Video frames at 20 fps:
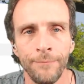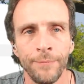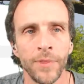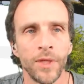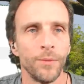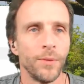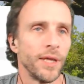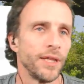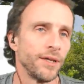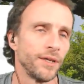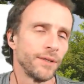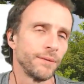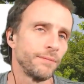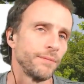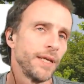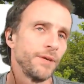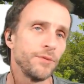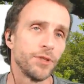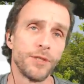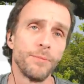Whether
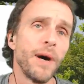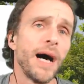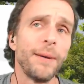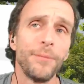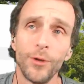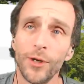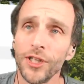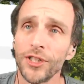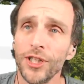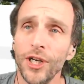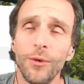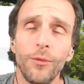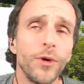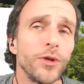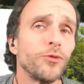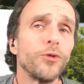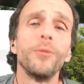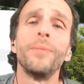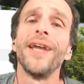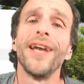it was The Bob Doyle Show,
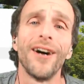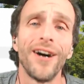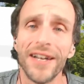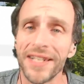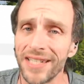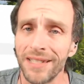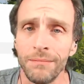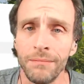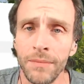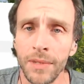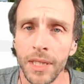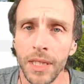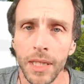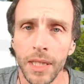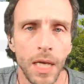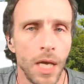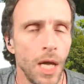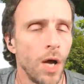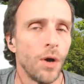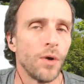which would be awesome,
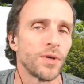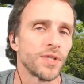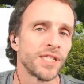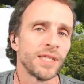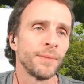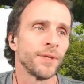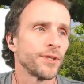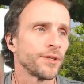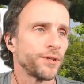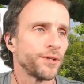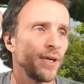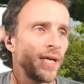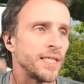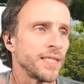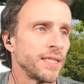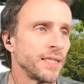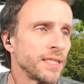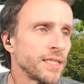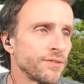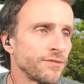or some other
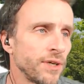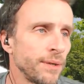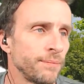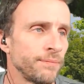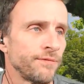craziness from